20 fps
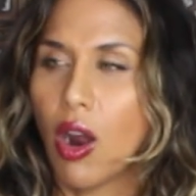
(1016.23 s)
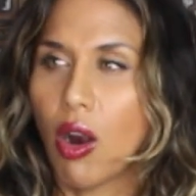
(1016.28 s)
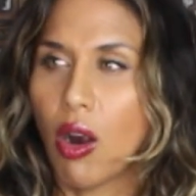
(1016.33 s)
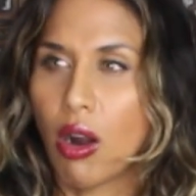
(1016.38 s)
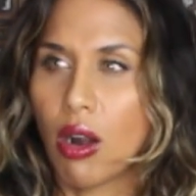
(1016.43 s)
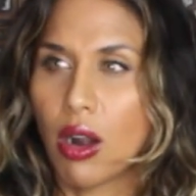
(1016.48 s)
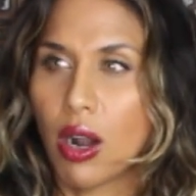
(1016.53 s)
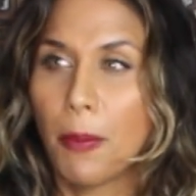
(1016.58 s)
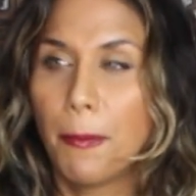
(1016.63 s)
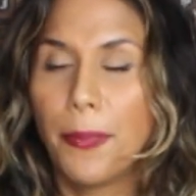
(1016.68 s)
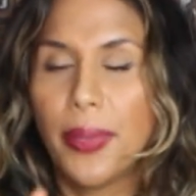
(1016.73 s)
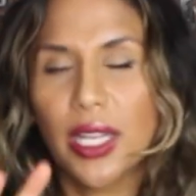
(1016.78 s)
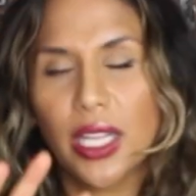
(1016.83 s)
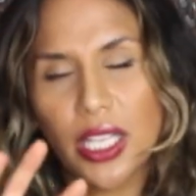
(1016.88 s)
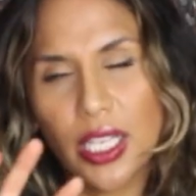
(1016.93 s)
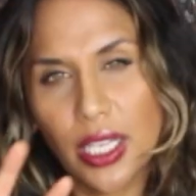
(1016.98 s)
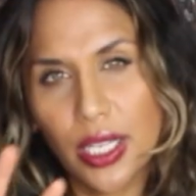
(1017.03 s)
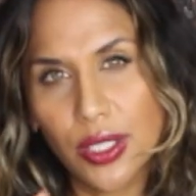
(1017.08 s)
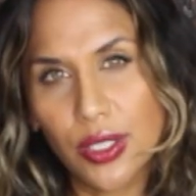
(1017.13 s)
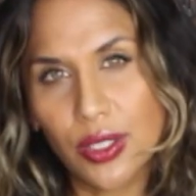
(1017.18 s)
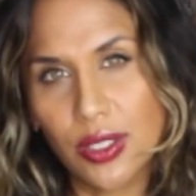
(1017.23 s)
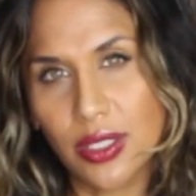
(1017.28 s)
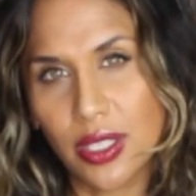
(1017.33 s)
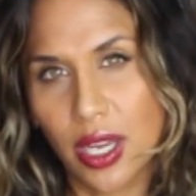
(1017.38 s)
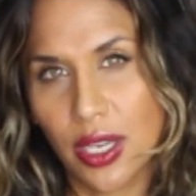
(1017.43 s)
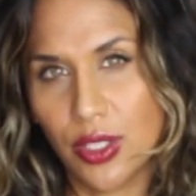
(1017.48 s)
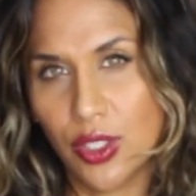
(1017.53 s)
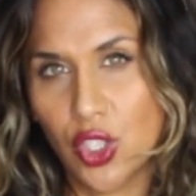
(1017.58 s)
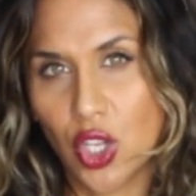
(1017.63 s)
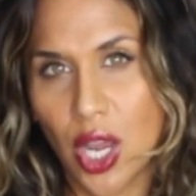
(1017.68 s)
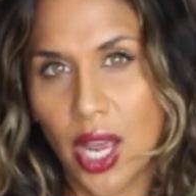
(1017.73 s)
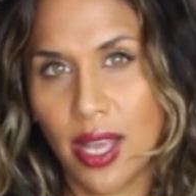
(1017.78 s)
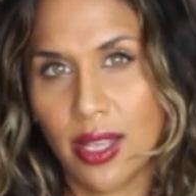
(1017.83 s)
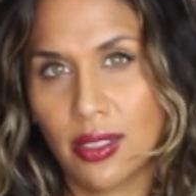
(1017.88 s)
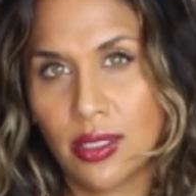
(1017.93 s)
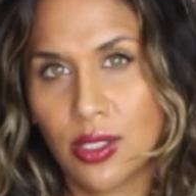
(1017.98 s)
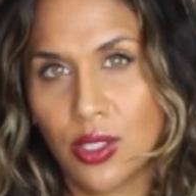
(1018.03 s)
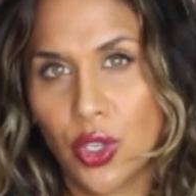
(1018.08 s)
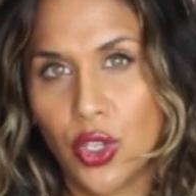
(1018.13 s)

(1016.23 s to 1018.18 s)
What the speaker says: our ability to digest.